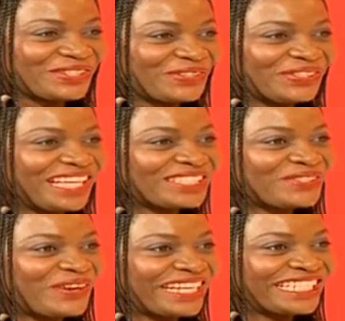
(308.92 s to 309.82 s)
at all.
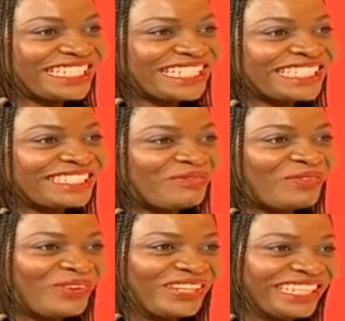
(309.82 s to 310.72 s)
It's
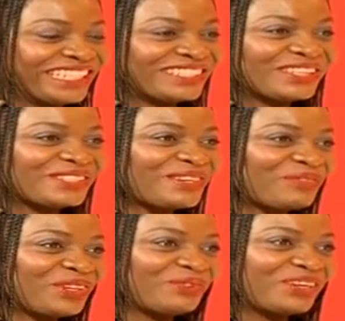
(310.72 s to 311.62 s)
appalling. It's not
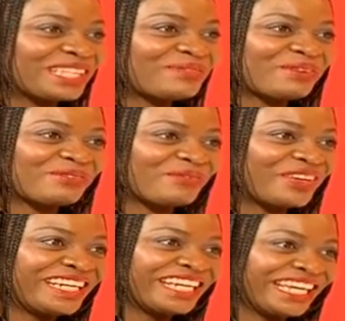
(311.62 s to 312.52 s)
something you would expect from
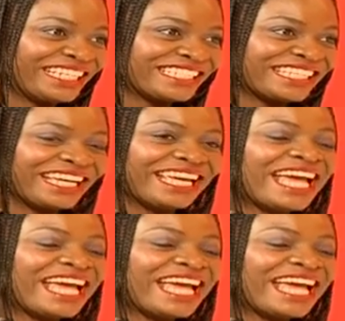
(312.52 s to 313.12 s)
any lady.